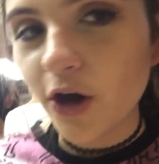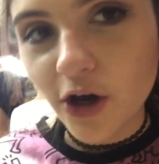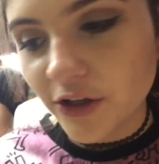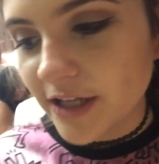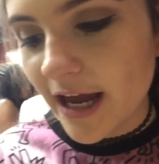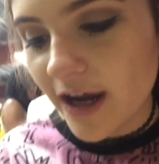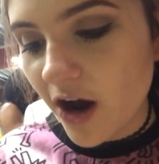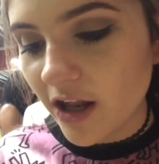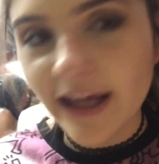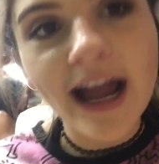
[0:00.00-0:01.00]
The whole day,
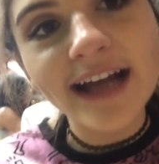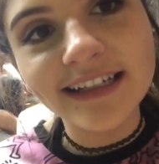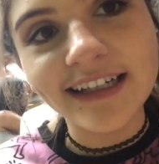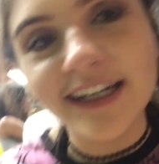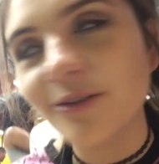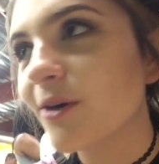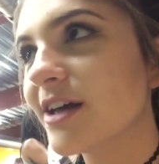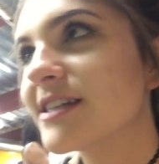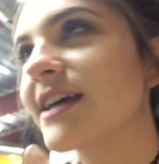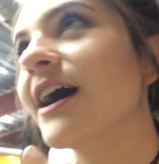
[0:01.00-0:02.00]
all I had to eat
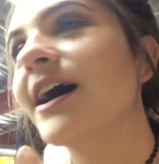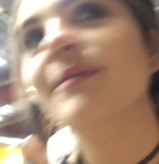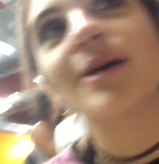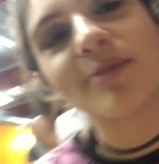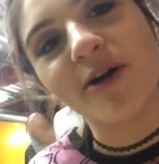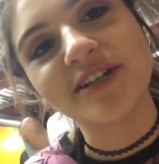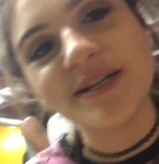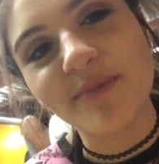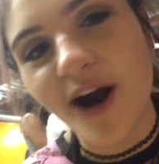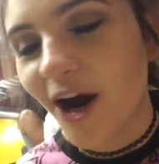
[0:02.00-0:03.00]
was um, a
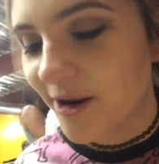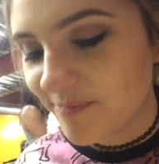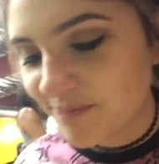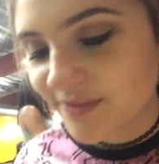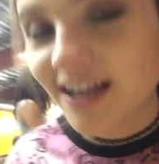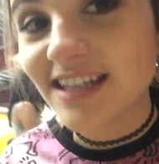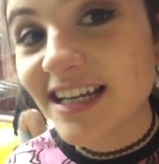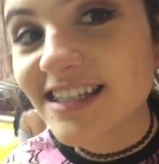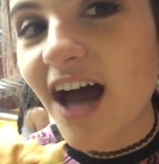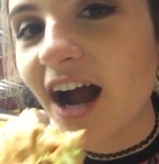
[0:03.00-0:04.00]
protein bar because I
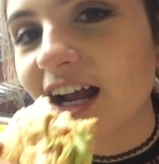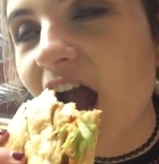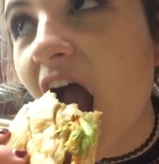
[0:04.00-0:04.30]
suck.